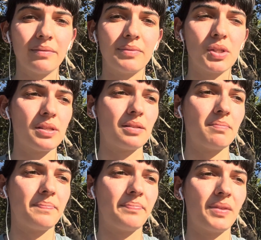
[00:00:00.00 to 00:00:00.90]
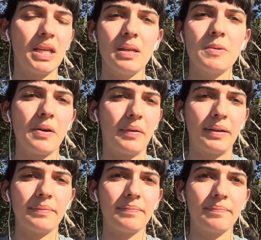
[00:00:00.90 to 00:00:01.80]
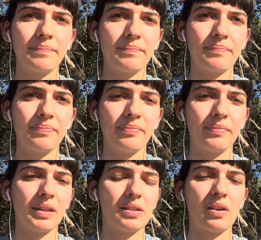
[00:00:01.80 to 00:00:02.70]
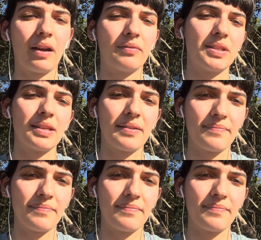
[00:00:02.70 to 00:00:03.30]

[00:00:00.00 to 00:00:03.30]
Just keep going. That's all I have to say.